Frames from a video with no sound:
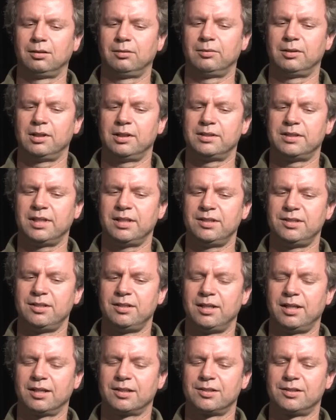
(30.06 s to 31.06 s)
Well,
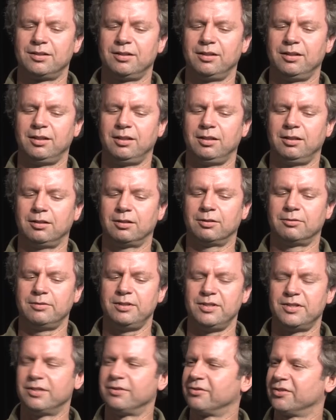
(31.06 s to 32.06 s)
attention actually
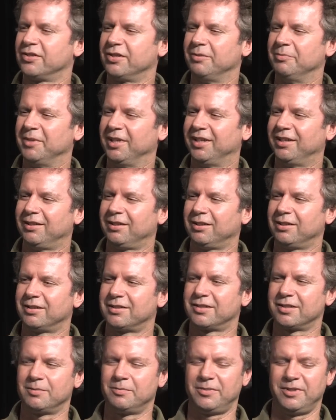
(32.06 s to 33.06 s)
always interested me.
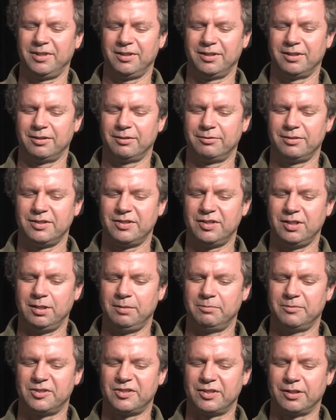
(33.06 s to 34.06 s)
It's something that always
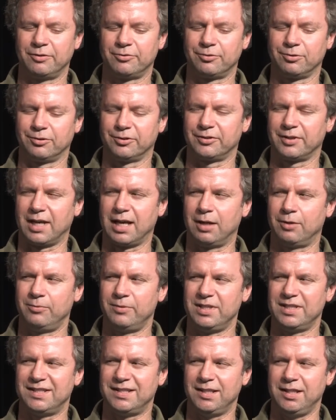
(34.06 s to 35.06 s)
seemed central to how
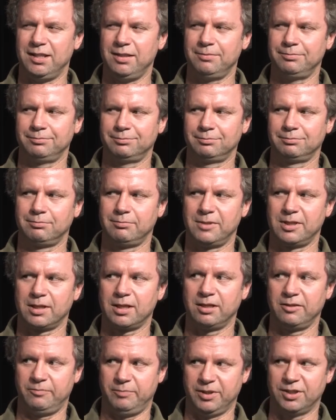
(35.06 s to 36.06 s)
we see, the
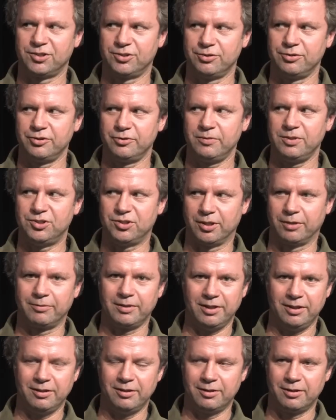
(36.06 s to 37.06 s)
kind of pictures we
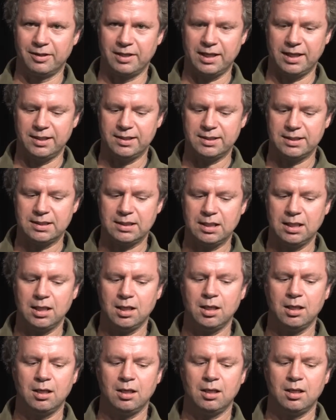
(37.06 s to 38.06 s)
generated in our heads.
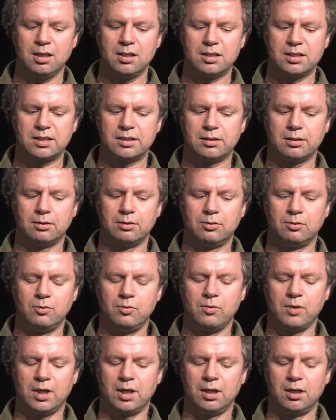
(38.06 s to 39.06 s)

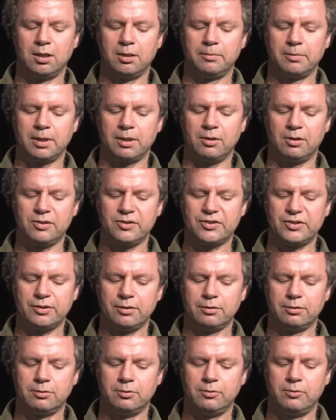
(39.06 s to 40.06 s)
So, and
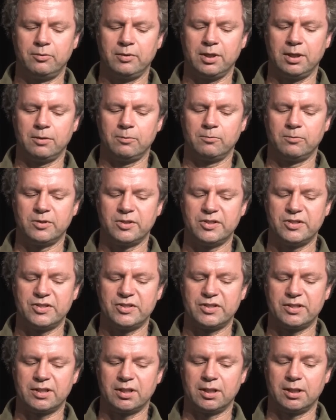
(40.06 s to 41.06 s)
also, it
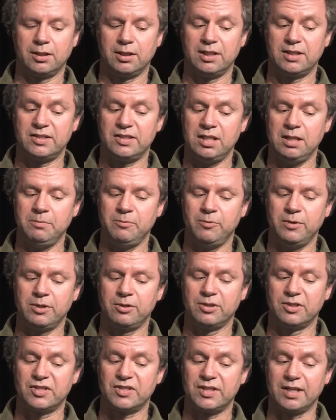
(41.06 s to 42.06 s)
was, it seemed we
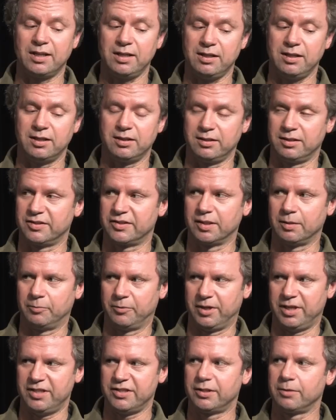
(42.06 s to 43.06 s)
could study it in some
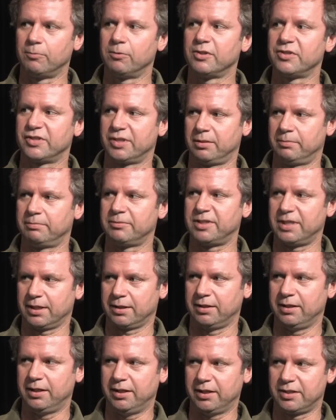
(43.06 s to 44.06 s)
ways. There were some
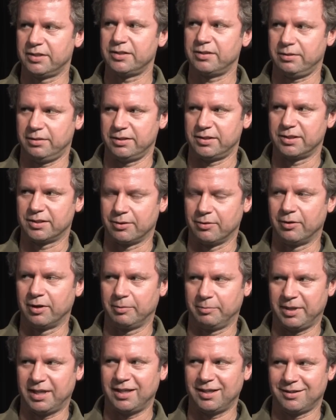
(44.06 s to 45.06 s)
techniques. This is
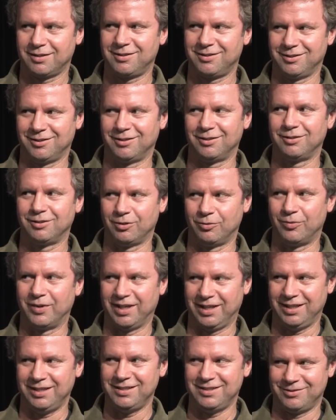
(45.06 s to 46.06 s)
going back a
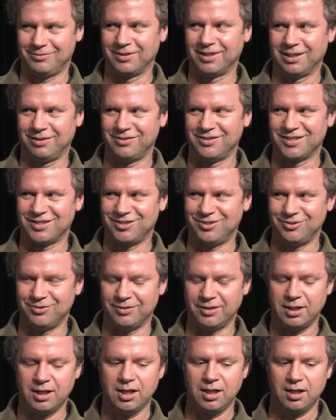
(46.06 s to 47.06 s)
ways when I was a
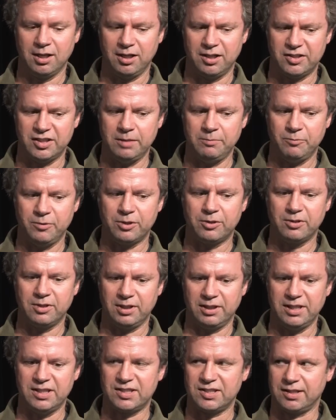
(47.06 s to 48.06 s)
student. It seemed we could
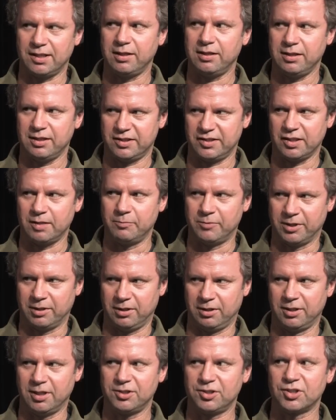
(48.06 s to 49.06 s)
at least study it somewhat
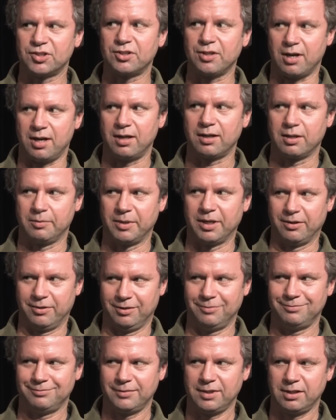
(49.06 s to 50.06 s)
and not just talk about
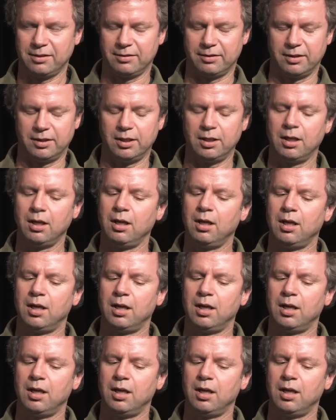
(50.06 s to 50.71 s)
it, right?